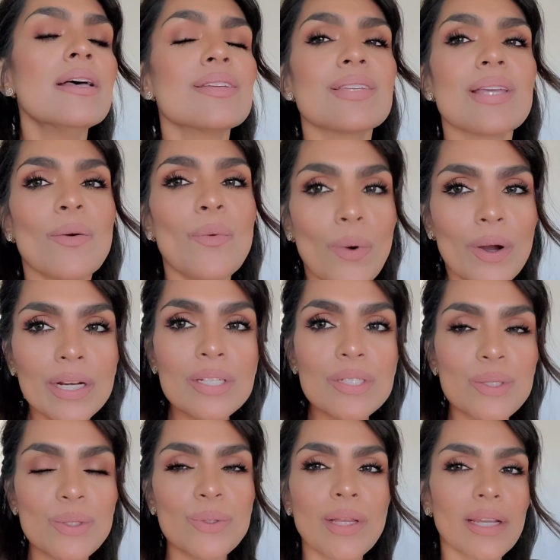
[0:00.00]
So I want to
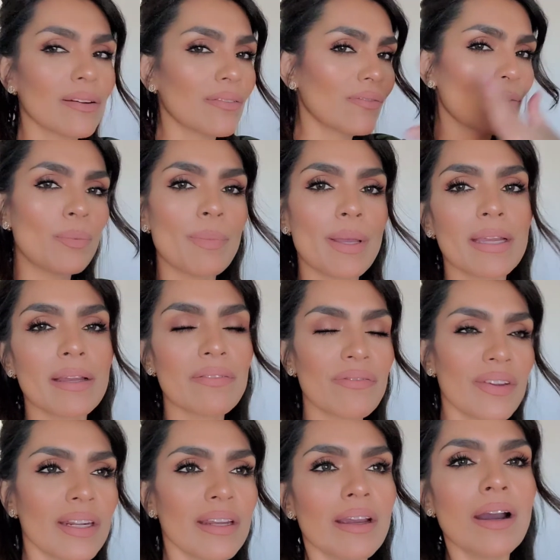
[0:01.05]
do like a full
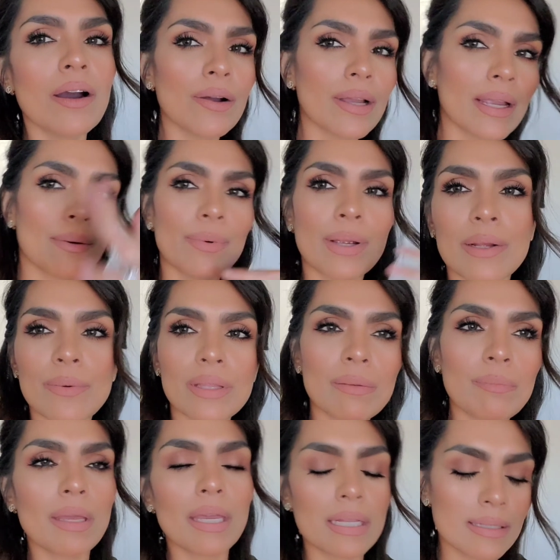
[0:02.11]
makeup video, get ready
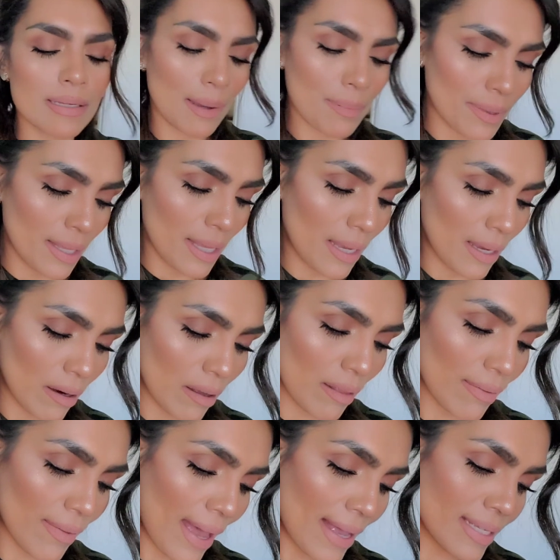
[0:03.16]
with me type thing and
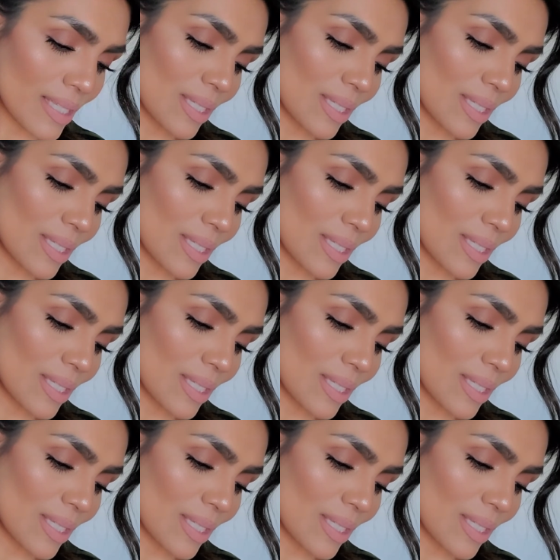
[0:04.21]
all of that.